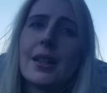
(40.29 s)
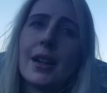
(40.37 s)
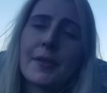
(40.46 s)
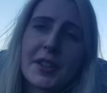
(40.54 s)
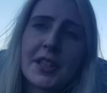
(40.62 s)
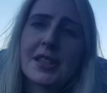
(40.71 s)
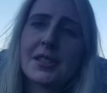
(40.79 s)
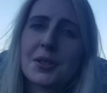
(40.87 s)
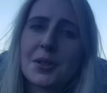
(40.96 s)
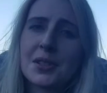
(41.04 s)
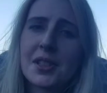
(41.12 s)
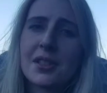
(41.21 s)
Afrikaans,
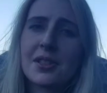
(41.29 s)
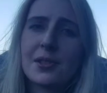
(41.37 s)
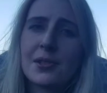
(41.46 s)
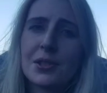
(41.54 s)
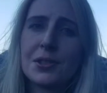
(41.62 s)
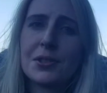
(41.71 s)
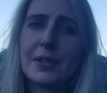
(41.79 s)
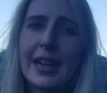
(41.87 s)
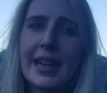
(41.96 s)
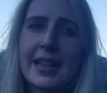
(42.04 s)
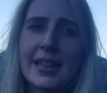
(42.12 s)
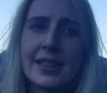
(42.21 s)
Xhosa, Zulu,
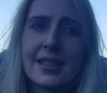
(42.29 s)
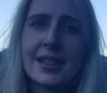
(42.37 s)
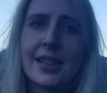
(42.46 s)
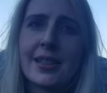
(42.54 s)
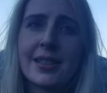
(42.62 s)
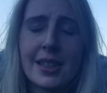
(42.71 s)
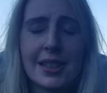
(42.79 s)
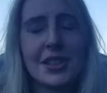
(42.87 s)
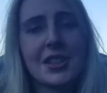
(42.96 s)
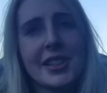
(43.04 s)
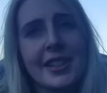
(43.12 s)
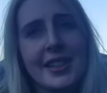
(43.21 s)
and Dutch.